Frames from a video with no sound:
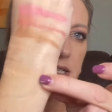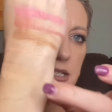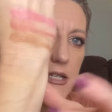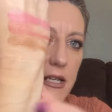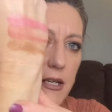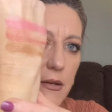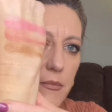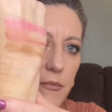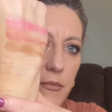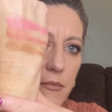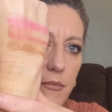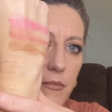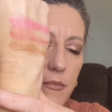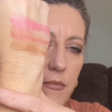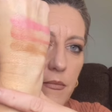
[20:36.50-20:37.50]

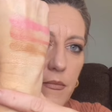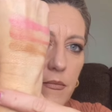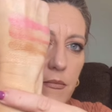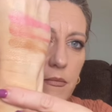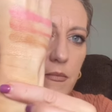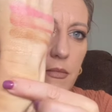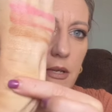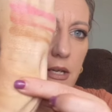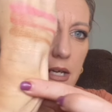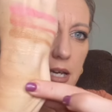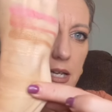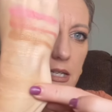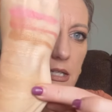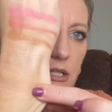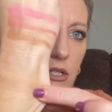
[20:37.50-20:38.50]
Dim
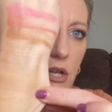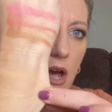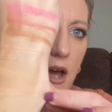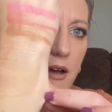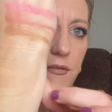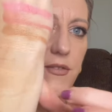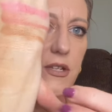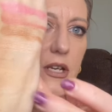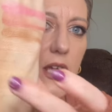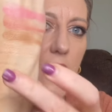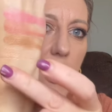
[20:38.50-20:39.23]
and soft.